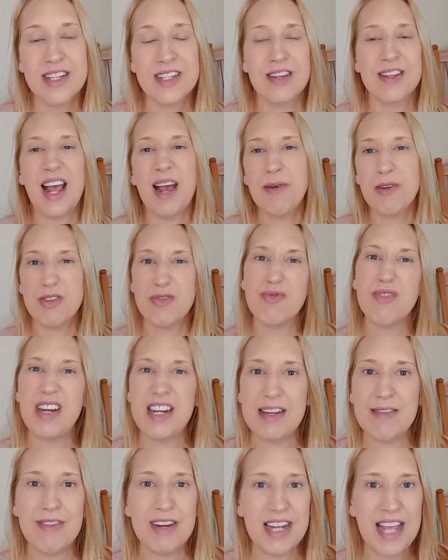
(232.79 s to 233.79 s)
So that was
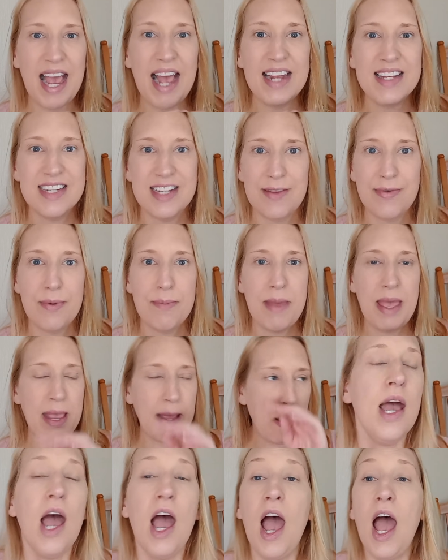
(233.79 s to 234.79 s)
really, really handy for
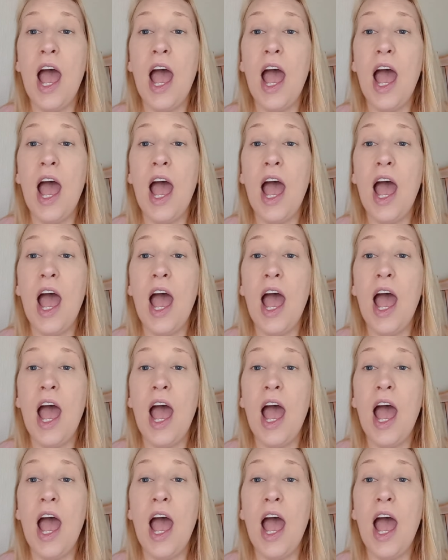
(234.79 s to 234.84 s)
me.